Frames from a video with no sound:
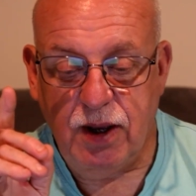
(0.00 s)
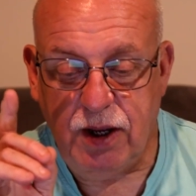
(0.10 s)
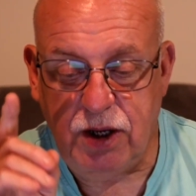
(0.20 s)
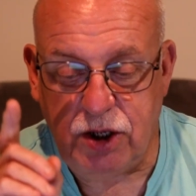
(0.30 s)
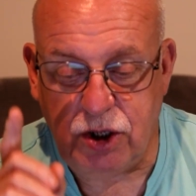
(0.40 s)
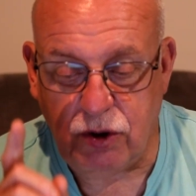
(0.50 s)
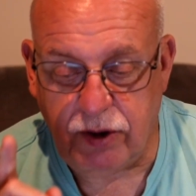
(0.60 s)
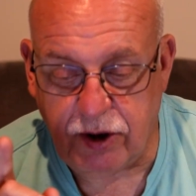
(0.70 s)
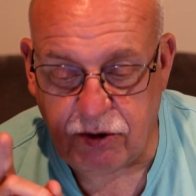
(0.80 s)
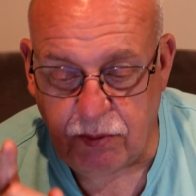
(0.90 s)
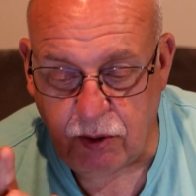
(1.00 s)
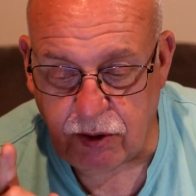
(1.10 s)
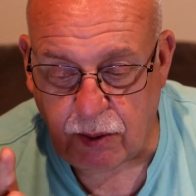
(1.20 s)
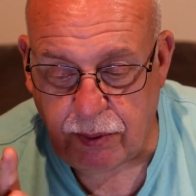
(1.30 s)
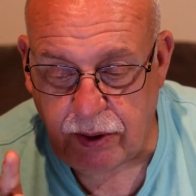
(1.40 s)
in ensuring a smooth
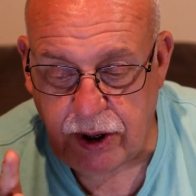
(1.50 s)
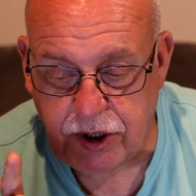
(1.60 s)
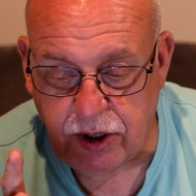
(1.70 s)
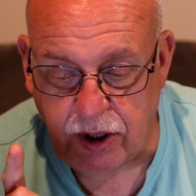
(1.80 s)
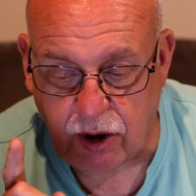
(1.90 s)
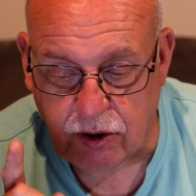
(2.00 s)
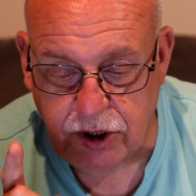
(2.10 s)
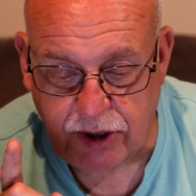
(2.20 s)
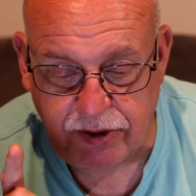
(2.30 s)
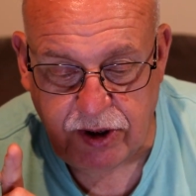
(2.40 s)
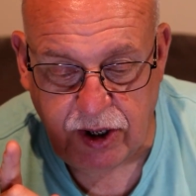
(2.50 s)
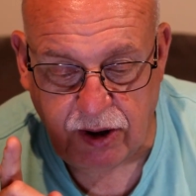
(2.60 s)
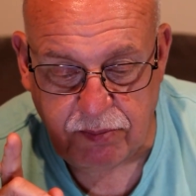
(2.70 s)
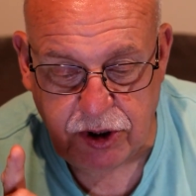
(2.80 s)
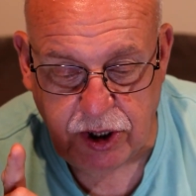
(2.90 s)
operation and longevity
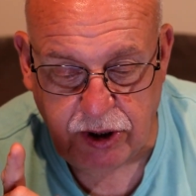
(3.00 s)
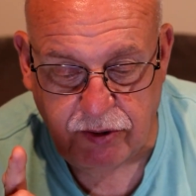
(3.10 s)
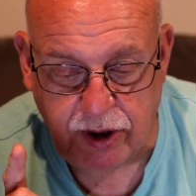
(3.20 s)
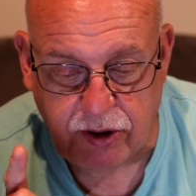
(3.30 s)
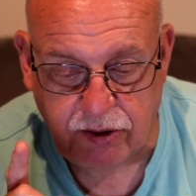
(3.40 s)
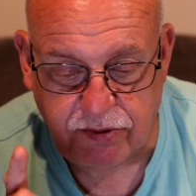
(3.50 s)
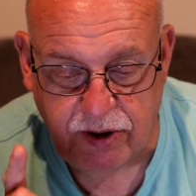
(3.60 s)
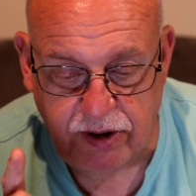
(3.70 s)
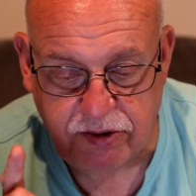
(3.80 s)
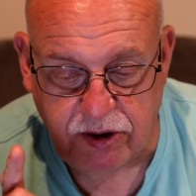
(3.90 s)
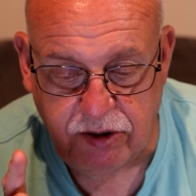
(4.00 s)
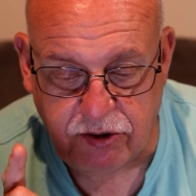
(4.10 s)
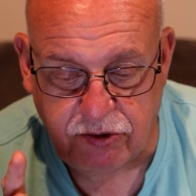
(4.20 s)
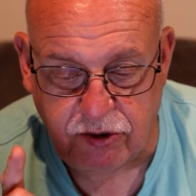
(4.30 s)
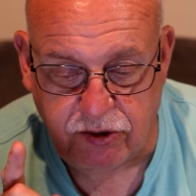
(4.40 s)
of machinery across various
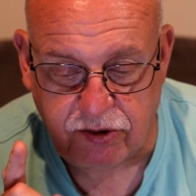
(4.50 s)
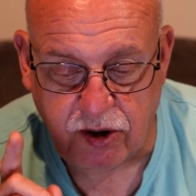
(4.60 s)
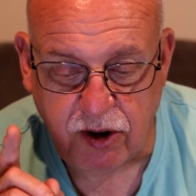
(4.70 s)
industries,